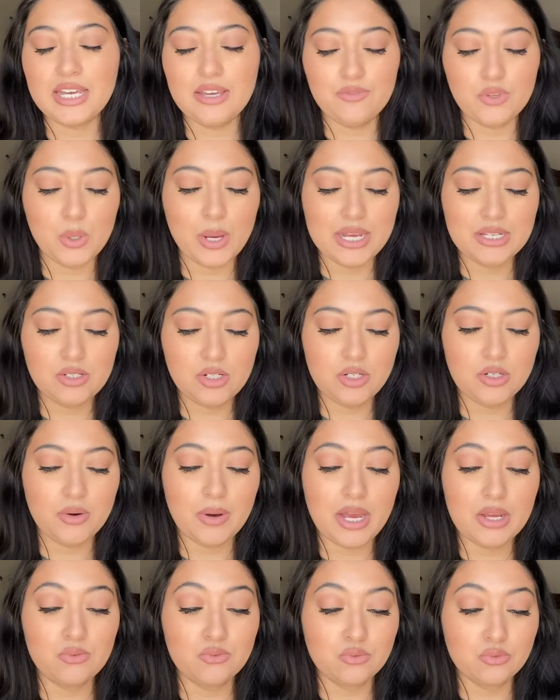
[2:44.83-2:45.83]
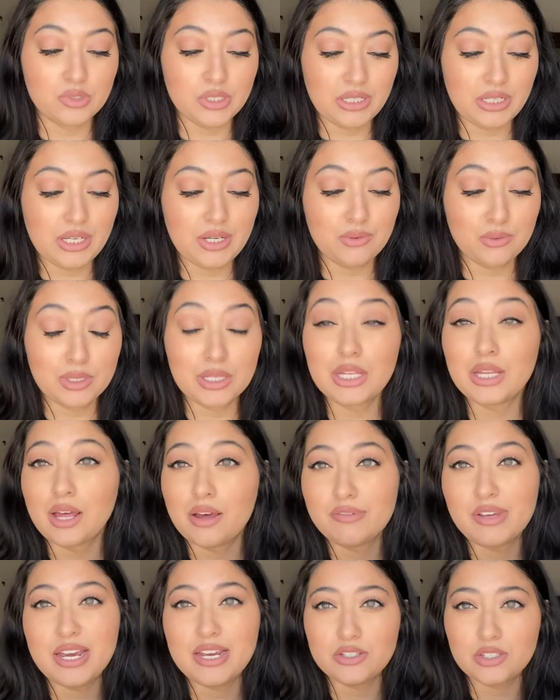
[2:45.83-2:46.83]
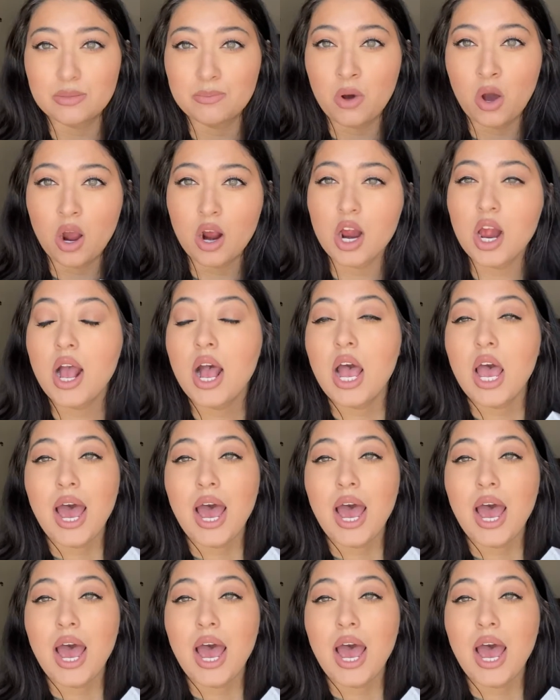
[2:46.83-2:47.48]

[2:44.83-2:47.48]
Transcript: If you guys don't know, I really, really love A S M R.